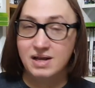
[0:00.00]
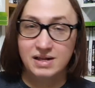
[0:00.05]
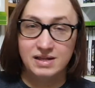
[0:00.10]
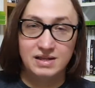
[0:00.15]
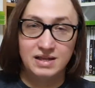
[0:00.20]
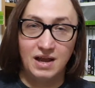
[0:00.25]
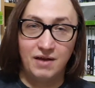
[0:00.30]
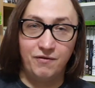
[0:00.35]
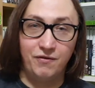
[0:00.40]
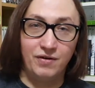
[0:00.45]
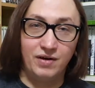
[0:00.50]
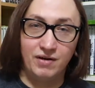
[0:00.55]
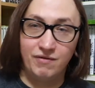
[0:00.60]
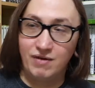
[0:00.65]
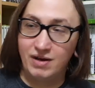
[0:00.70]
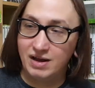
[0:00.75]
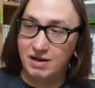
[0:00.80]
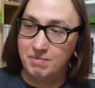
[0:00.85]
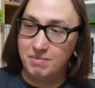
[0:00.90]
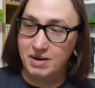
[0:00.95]
Definitely
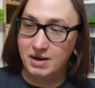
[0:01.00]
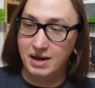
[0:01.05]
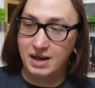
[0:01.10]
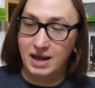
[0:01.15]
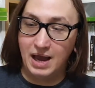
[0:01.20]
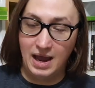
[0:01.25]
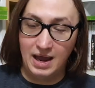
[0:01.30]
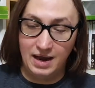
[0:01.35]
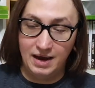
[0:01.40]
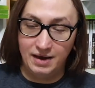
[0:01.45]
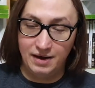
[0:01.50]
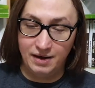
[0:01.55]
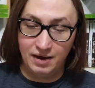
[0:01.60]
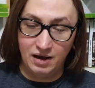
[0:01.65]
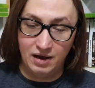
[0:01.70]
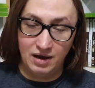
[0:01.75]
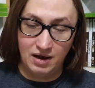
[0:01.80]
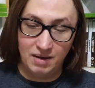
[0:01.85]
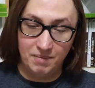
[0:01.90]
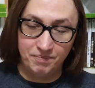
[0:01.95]
recommend getting.
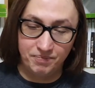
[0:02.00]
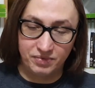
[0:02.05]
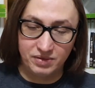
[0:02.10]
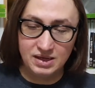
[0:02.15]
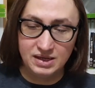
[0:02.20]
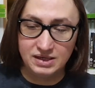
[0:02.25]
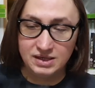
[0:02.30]
This